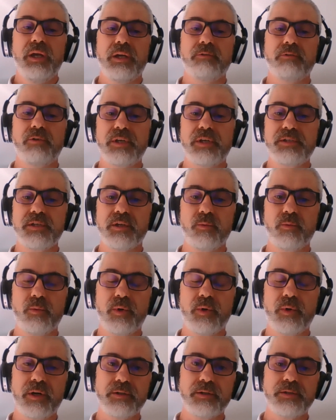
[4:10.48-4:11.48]
in raising
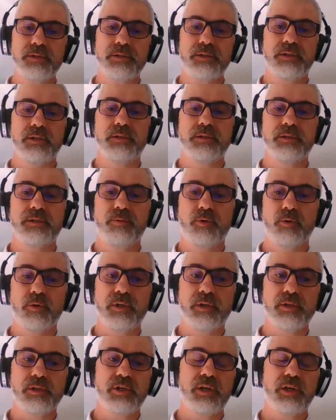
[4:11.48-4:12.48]
awareness, in
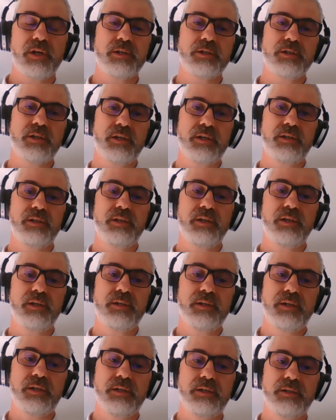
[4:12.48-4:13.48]
supporting change, and
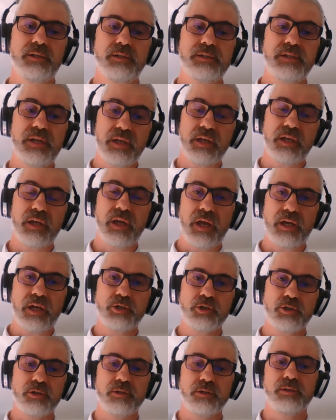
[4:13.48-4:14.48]
indeed in taking
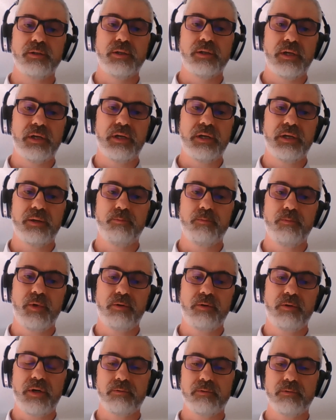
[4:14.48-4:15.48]
action
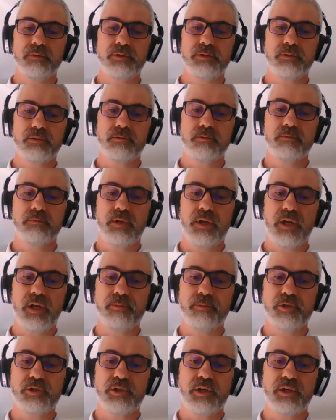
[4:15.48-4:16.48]
around
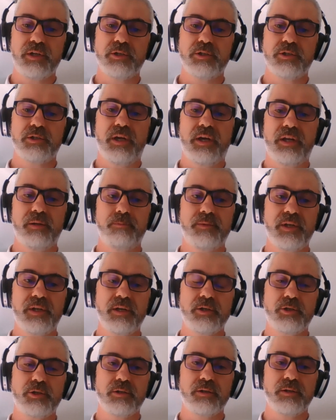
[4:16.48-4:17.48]
climate change,
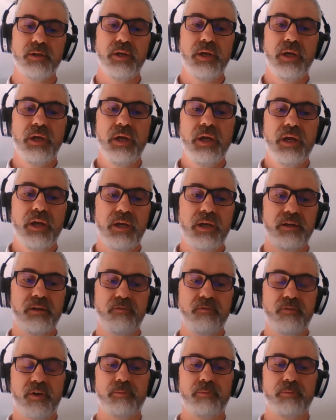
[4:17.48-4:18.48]
adaptation, and
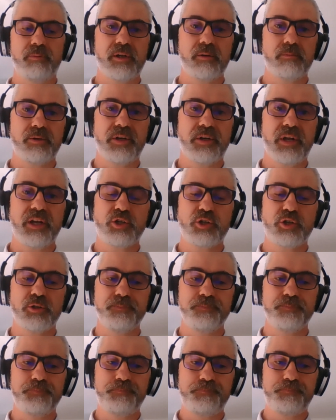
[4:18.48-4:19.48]
environmental
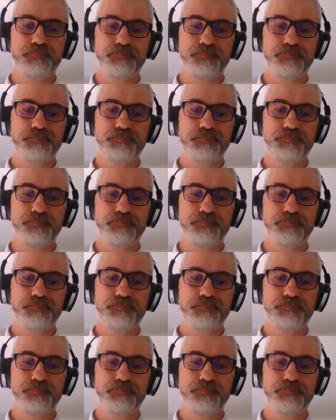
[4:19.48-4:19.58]
protection.